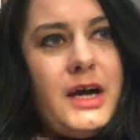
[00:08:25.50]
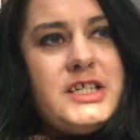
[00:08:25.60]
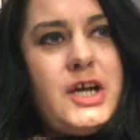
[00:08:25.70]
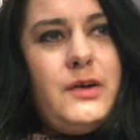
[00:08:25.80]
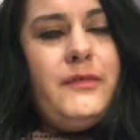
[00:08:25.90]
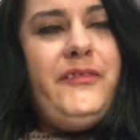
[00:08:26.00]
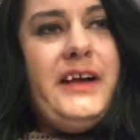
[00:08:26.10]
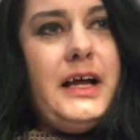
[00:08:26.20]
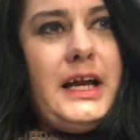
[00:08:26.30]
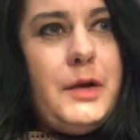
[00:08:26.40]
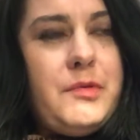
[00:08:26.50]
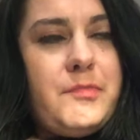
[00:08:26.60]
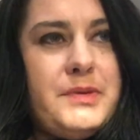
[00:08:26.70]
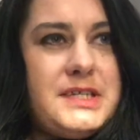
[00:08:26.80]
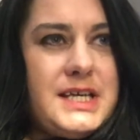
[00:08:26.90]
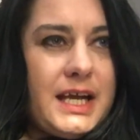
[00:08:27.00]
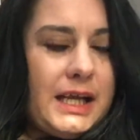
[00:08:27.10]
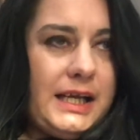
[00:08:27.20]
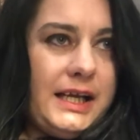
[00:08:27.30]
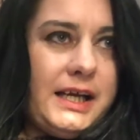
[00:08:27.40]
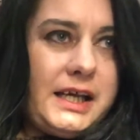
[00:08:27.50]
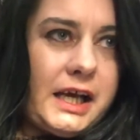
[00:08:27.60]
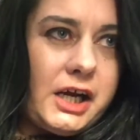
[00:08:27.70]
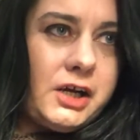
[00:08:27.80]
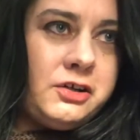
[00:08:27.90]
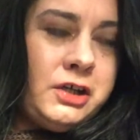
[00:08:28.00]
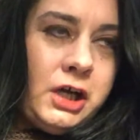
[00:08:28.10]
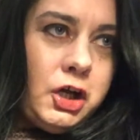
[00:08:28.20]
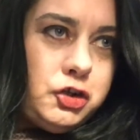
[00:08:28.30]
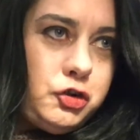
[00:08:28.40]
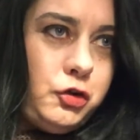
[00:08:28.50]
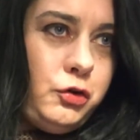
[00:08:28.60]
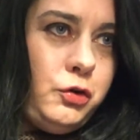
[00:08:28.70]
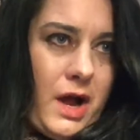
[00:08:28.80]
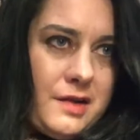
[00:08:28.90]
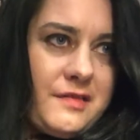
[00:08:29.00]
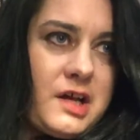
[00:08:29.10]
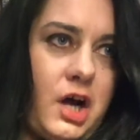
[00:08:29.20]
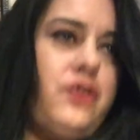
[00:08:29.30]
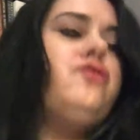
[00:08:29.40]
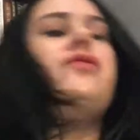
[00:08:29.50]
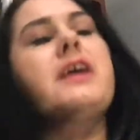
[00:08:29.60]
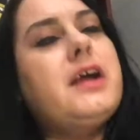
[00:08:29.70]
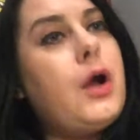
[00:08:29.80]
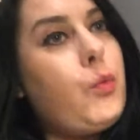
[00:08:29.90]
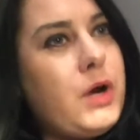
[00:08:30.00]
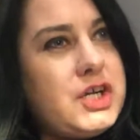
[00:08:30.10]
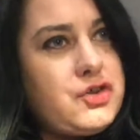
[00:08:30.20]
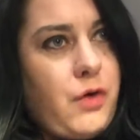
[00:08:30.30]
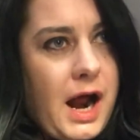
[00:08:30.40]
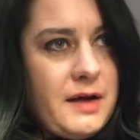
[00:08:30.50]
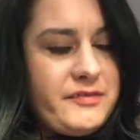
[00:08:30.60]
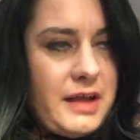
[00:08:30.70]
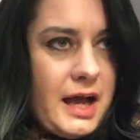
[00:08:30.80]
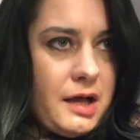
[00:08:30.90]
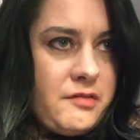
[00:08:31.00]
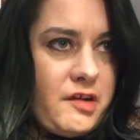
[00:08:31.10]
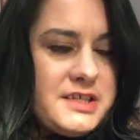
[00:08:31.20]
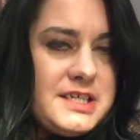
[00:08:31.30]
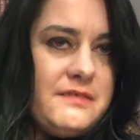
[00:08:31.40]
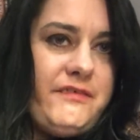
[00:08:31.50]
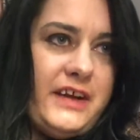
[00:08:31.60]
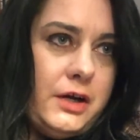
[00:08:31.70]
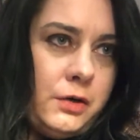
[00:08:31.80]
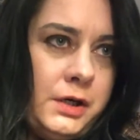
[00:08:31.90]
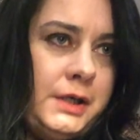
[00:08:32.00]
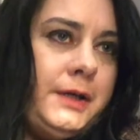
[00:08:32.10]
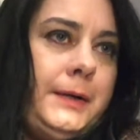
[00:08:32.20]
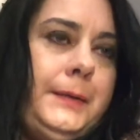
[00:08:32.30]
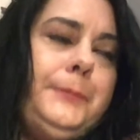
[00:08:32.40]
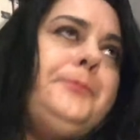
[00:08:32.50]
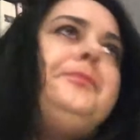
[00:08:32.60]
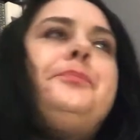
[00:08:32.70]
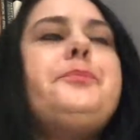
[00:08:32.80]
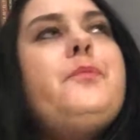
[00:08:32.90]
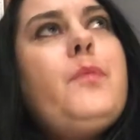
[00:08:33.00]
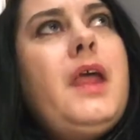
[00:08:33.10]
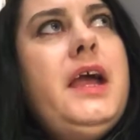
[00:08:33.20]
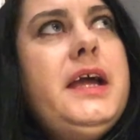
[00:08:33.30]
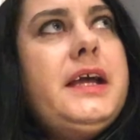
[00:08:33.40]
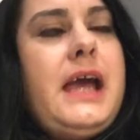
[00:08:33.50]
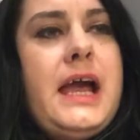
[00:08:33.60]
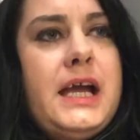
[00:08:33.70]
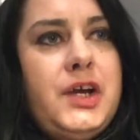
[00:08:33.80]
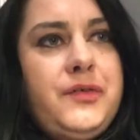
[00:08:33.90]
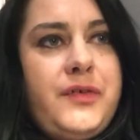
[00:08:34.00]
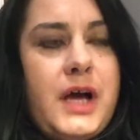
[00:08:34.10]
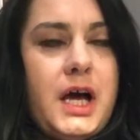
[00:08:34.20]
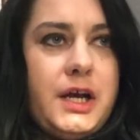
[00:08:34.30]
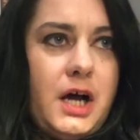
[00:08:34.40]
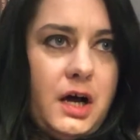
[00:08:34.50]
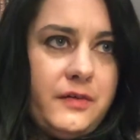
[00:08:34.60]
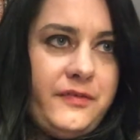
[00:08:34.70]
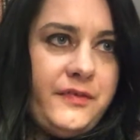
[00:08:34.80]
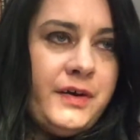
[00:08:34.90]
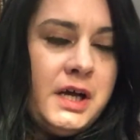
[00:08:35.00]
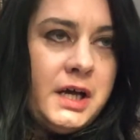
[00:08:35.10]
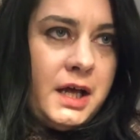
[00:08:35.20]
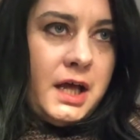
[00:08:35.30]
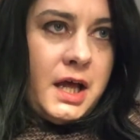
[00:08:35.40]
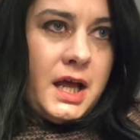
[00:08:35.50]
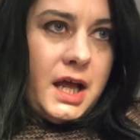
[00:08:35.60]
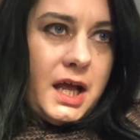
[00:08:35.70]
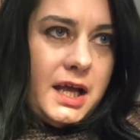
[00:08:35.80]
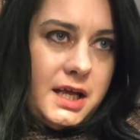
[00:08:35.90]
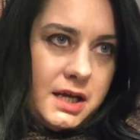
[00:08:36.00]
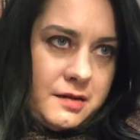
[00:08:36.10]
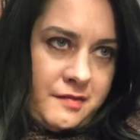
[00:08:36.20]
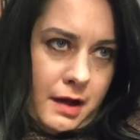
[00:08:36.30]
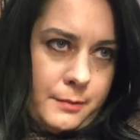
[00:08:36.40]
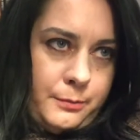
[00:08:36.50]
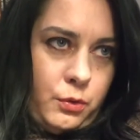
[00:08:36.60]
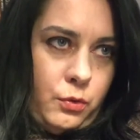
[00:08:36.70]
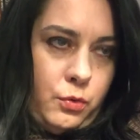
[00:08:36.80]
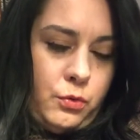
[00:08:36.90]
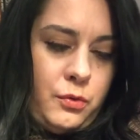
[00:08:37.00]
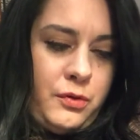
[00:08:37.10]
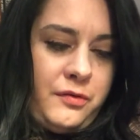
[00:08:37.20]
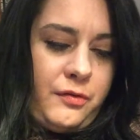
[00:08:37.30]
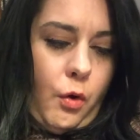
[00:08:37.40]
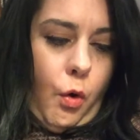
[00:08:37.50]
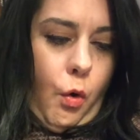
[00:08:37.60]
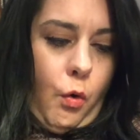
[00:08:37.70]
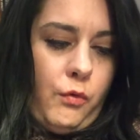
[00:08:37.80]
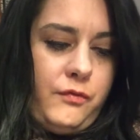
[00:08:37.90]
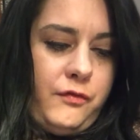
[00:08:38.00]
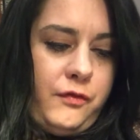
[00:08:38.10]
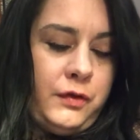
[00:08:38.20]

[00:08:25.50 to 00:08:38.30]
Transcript: I don't feel it was particularly geared to West Country witchcraft, as I didn't feel it gave enough examples of